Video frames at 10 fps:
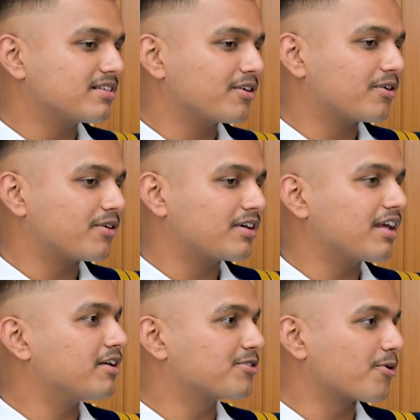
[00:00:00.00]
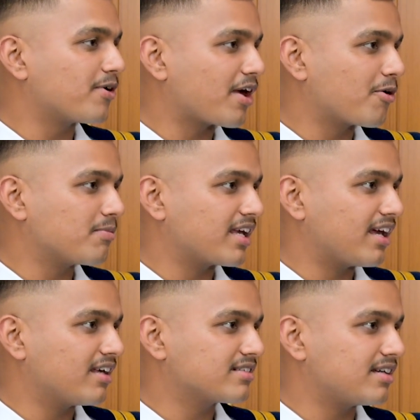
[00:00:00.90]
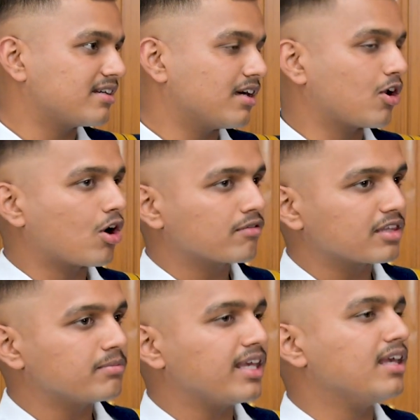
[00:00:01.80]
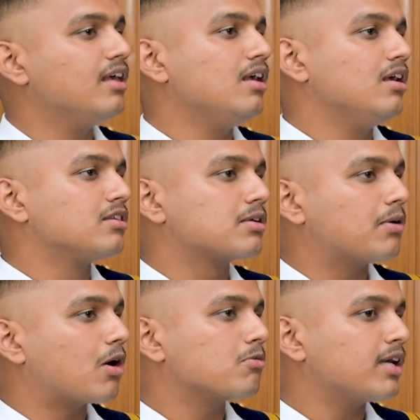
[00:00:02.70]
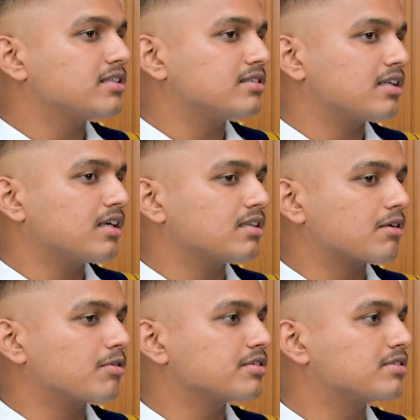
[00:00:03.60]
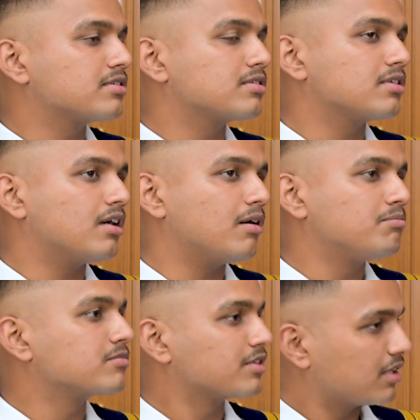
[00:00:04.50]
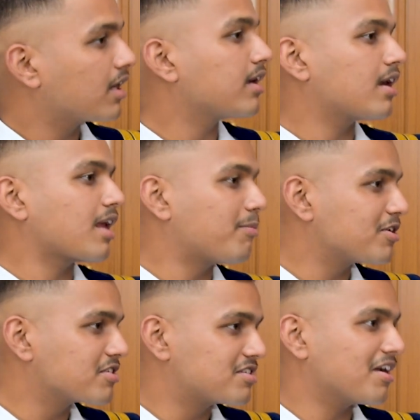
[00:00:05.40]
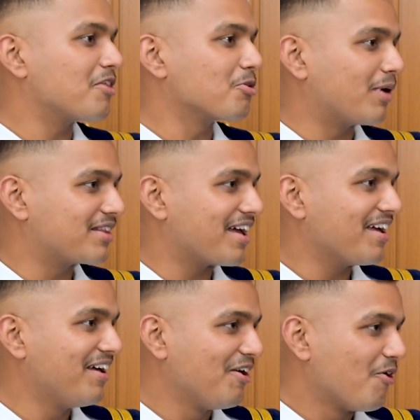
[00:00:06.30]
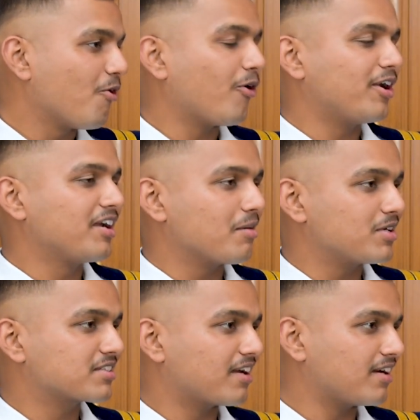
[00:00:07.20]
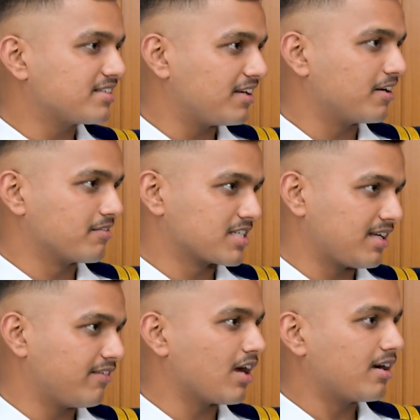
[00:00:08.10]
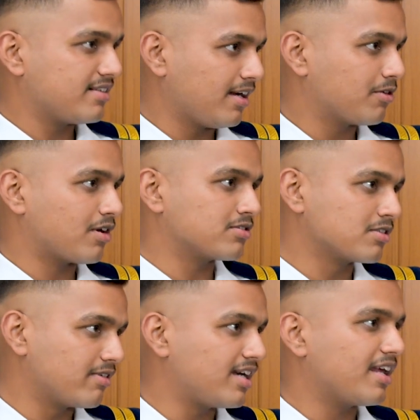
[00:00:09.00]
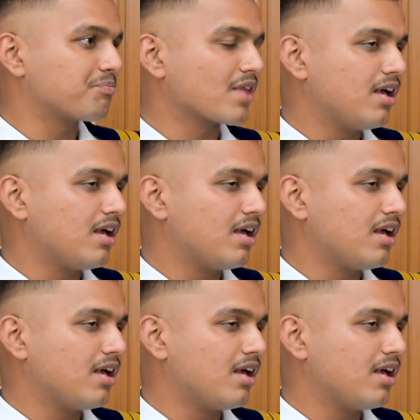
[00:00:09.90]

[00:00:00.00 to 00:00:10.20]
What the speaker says: You know, tears rolled down my eyes, and along with me throughout my journey there was Senior Cadet Captain Shashikant Upadhyay, All India Best Cadet Senior Division Navy RDC 2020.